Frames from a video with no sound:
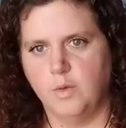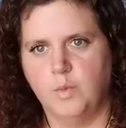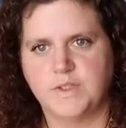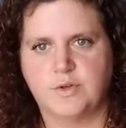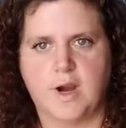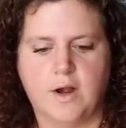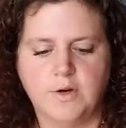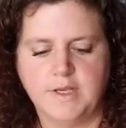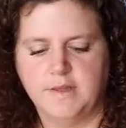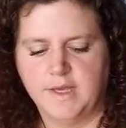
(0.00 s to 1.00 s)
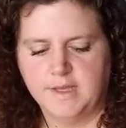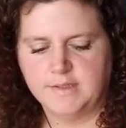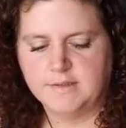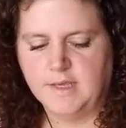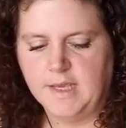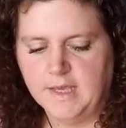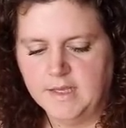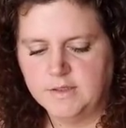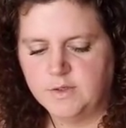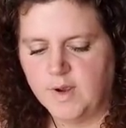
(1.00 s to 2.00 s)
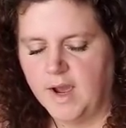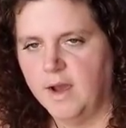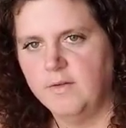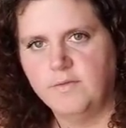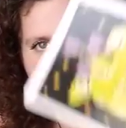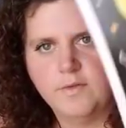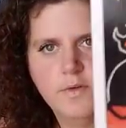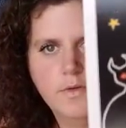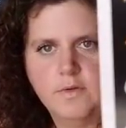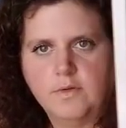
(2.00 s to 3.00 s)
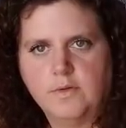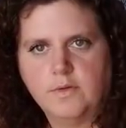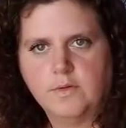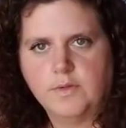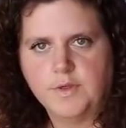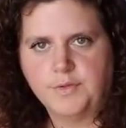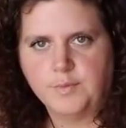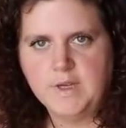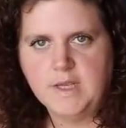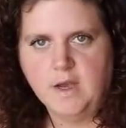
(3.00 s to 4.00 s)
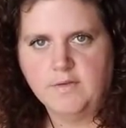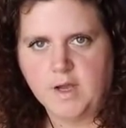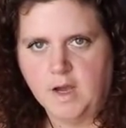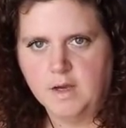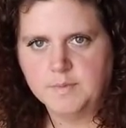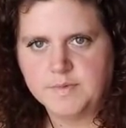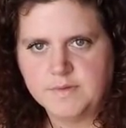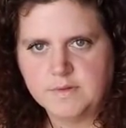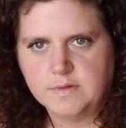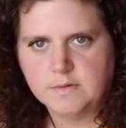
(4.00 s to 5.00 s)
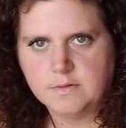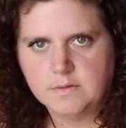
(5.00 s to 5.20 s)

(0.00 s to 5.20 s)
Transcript: What's crowning this is you have the Three of Cups